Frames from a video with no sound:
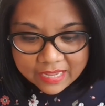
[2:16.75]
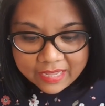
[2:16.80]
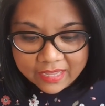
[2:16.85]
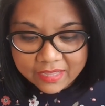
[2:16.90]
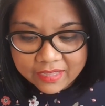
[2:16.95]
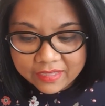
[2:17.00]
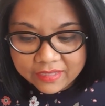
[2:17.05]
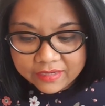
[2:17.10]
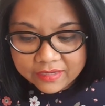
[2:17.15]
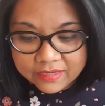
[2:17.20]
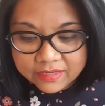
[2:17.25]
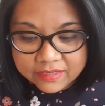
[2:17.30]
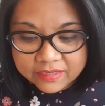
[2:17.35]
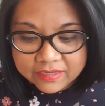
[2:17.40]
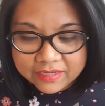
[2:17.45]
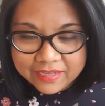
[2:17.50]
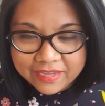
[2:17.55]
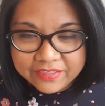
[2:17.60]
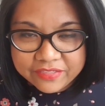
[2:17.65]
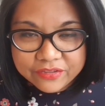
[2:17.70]
and
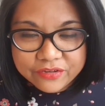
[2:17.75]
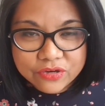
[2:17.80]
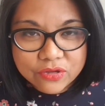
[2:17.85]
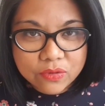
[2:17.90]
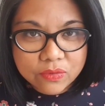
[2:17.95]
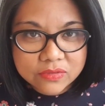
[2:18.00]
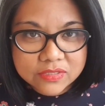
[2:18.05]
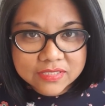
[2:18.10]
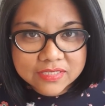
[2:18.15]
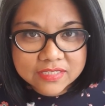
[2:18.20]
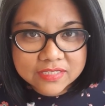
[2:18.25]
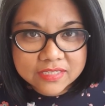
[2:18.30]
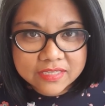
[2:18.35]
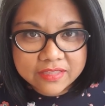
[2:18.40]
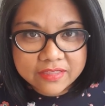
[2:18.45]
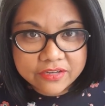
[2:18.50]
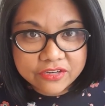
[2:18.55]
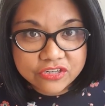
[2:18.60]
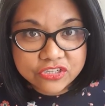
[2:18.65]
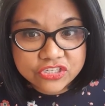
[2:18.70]
in the notes
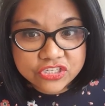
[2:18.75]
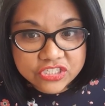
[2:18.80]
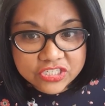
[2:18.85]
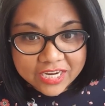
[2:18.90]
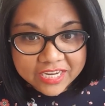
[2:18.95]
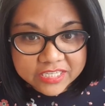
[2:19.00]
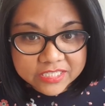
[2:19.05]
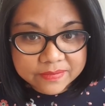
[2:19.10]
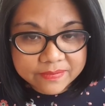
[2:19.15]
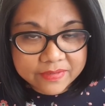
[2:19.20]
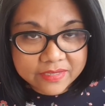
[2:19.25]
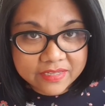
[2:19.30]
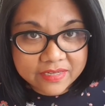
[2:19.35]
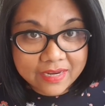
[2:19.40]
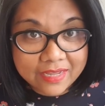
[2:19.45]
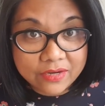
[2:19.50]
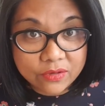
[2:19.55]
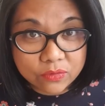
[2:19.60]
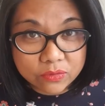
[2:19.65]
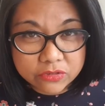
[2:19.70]
there's jasmine
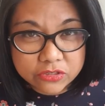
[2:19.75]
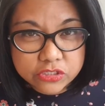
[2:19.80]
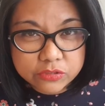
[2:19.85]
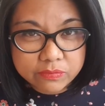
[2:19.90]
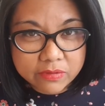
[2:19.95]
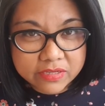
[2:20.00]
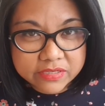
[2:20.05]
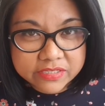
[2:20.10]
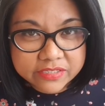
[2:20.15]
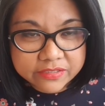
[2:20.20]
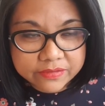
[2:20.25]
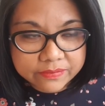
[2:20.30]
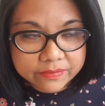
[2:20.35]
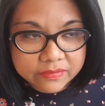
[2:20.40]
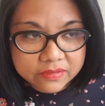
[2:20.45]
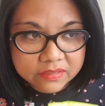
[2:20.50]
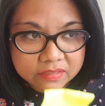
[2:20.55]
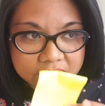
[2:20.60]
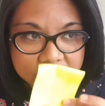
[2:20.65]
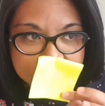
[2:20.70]
and orange
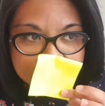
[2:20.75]
blossom.